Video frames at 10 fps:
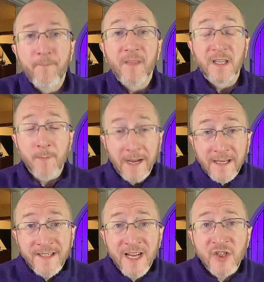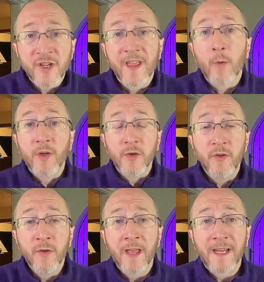It's my contention that when you
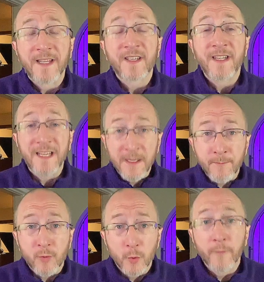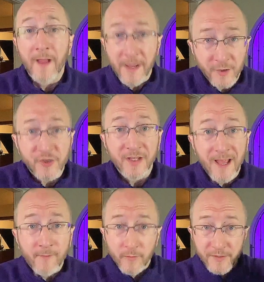do that, it's going to improve energy
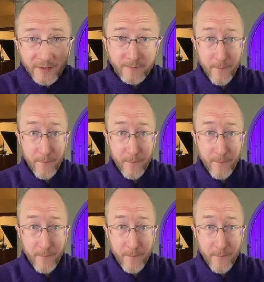levels.